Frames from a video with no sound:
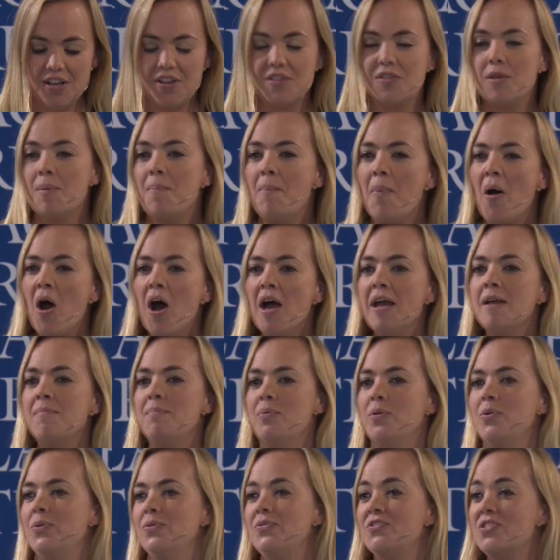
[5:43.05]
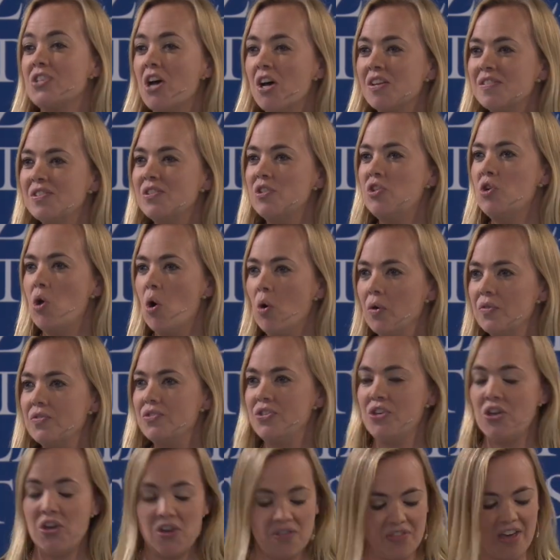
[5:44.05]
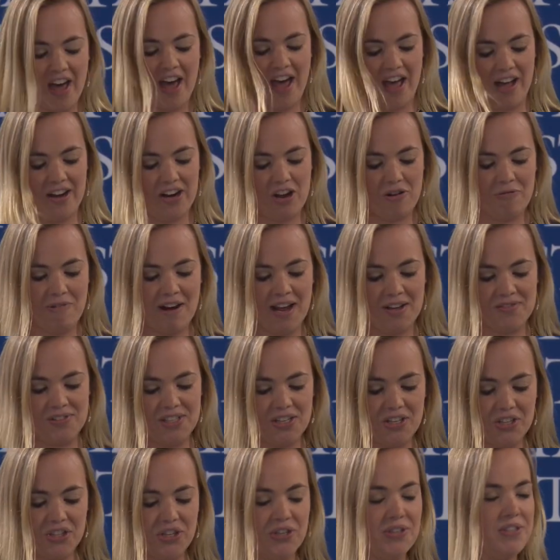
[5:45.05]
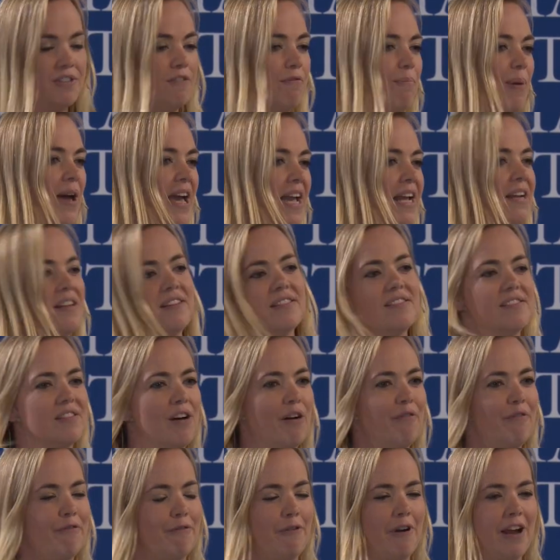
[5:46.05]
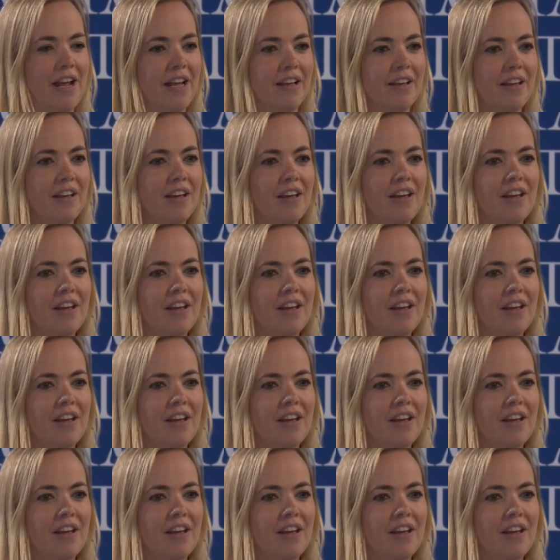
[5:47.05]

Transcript: The Bible does not do that around issues of pain and suffering.